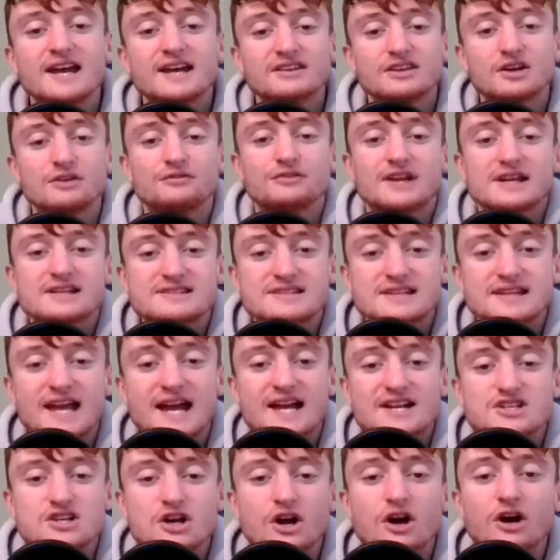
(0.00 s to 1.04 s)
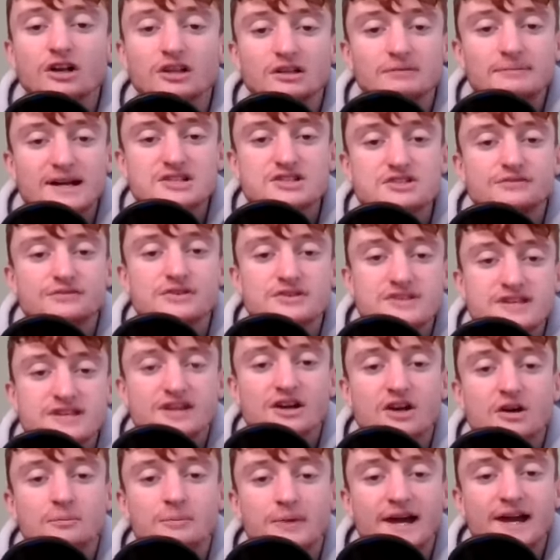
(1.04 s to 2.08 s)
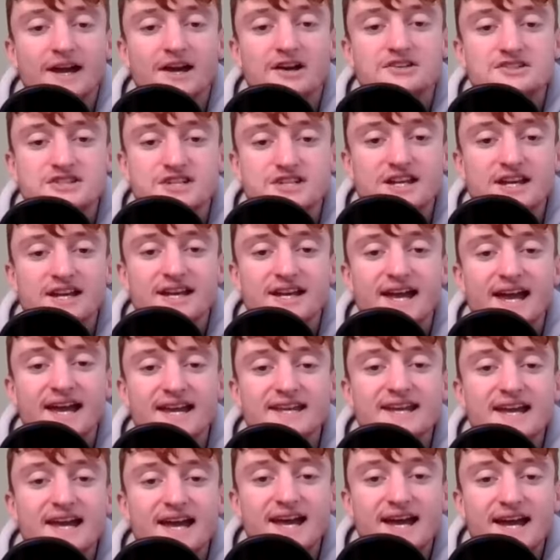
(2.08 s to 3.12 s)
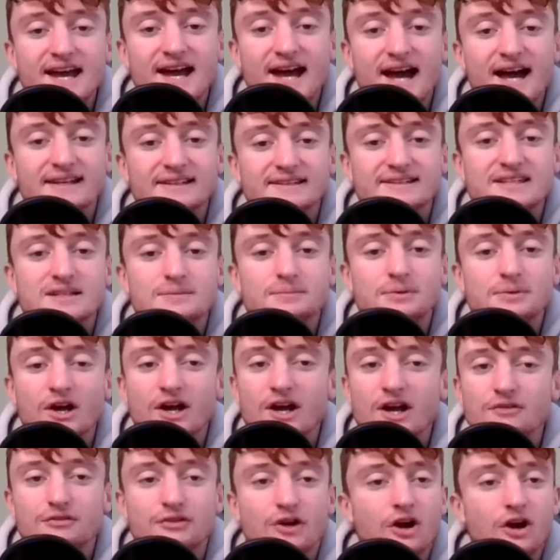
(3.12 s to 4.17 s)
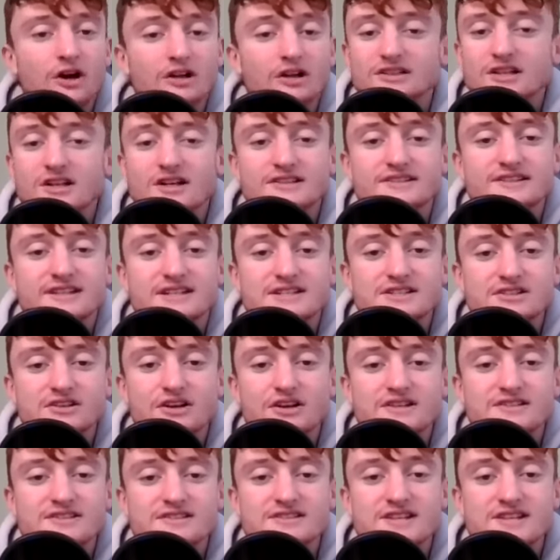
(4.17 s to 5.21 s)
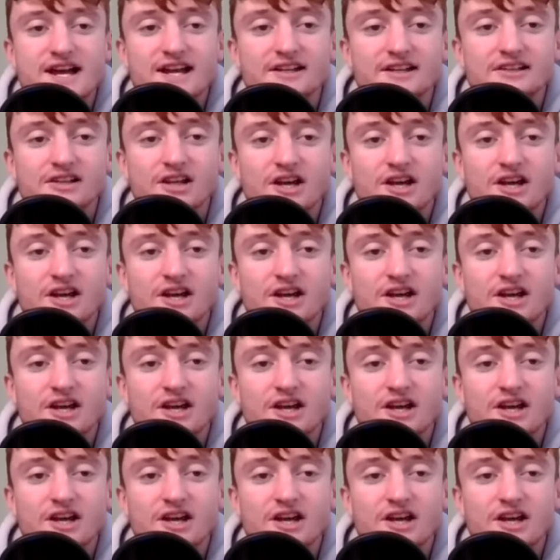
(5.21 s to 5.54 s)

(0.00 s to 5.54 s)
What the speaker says: Don't forget to catch all the match reviews here on Play on GAA and keep an eye out for all the content across the channel.